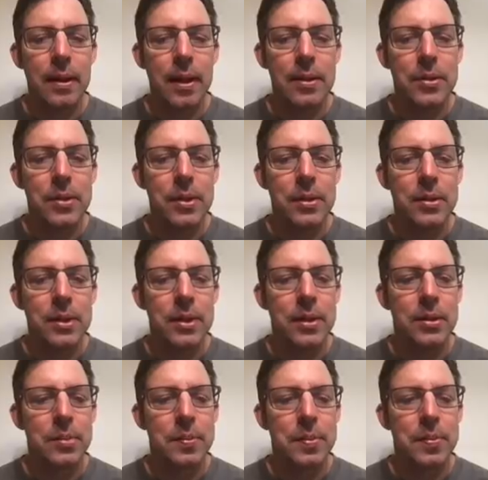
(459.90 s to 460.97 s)
As you can see,
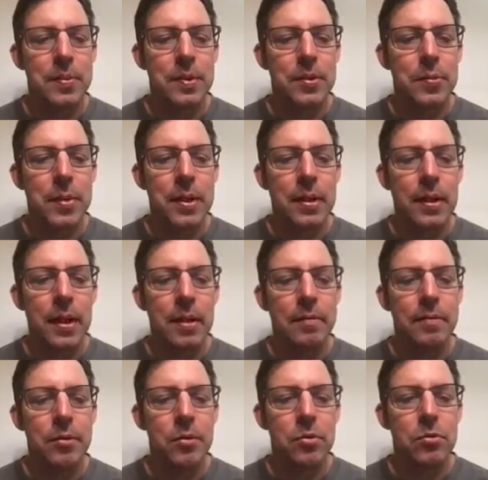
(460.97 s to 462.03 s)
there's there's been a lot of
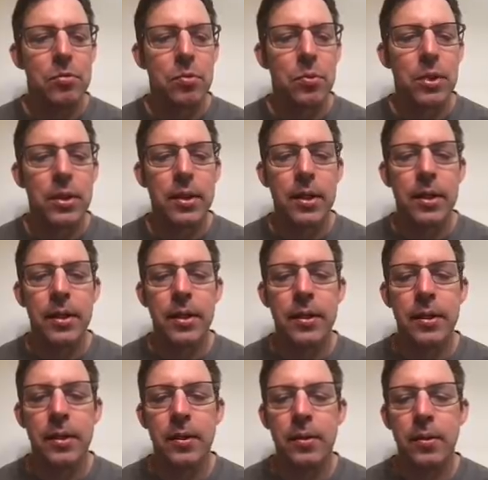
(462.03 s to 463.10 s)
fuels work done here,
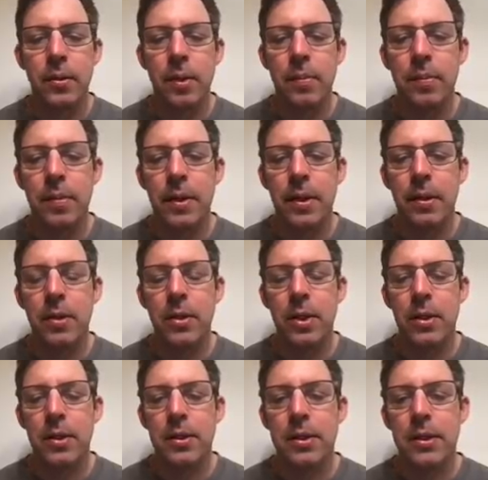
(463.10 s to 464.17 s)
you know, um, including
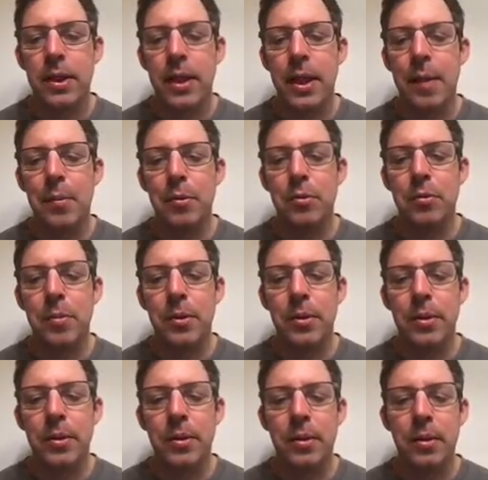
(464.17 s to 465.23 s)
this is the Caples
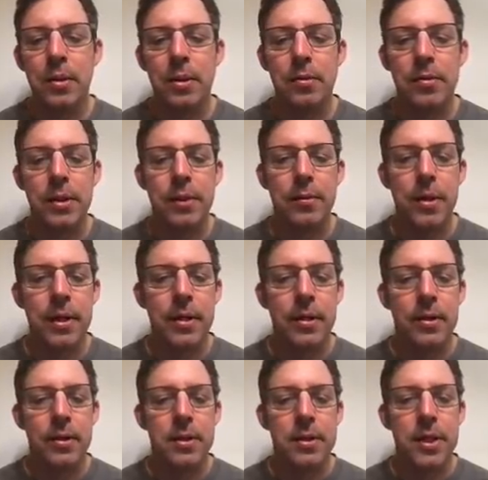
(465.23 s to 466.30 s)
burn over right here
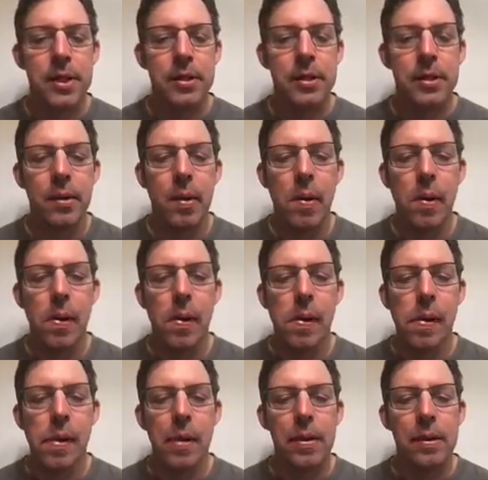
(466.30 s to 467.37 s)
in the center
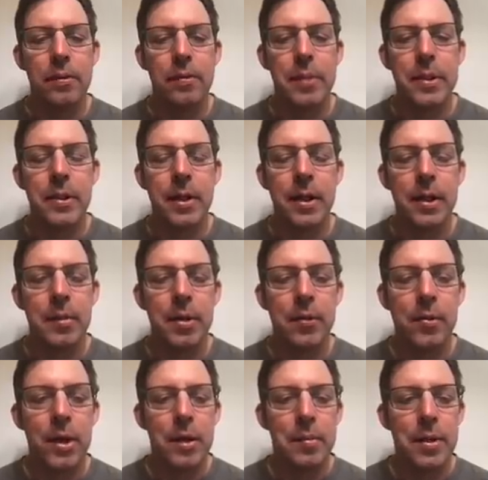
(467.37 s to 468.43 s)
that we've been talking about
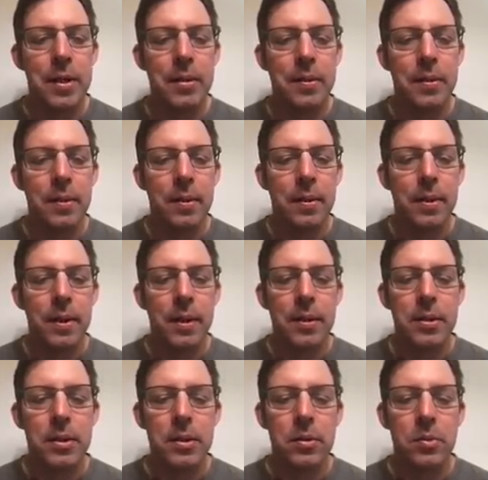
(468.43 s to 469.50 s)
quite a bit. And
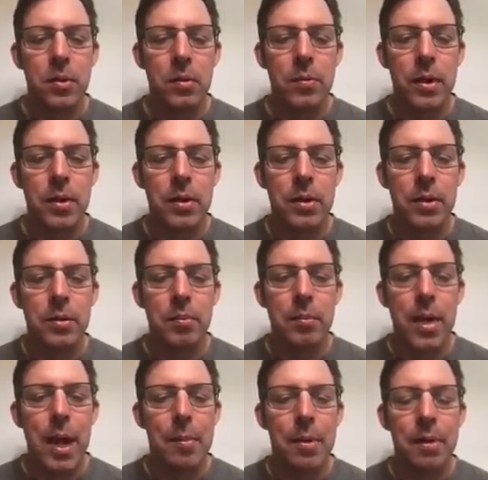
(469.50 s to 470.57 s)
so when we
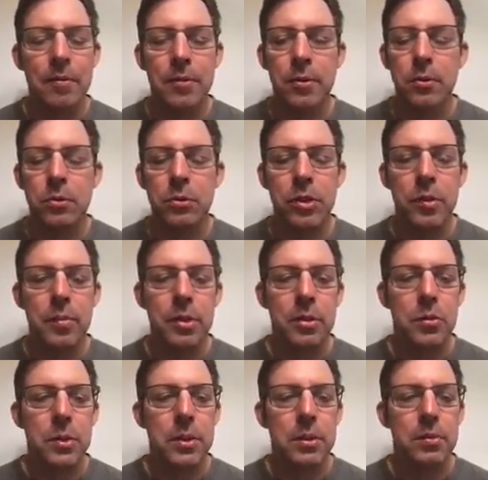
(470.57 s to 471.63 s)
map our fuels treatments,
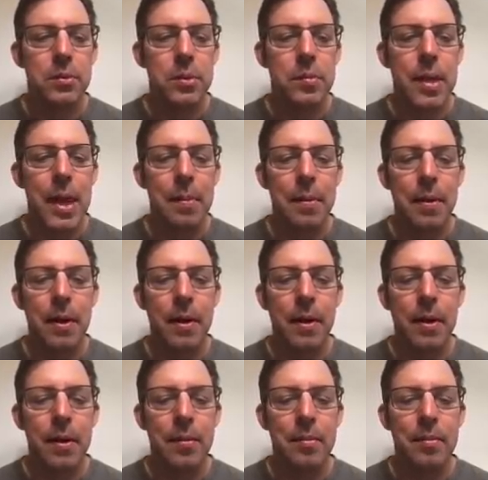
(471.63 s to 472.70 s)
we, we map
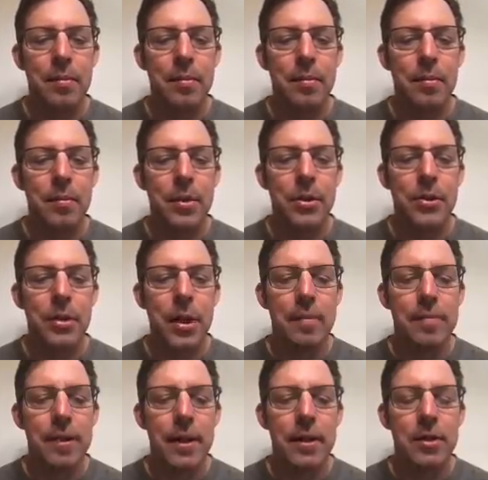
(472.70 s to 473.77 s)
our uh, prescribed
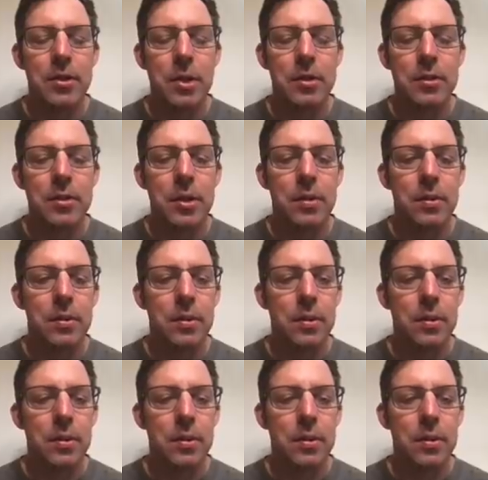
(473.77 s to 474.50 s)
fires also.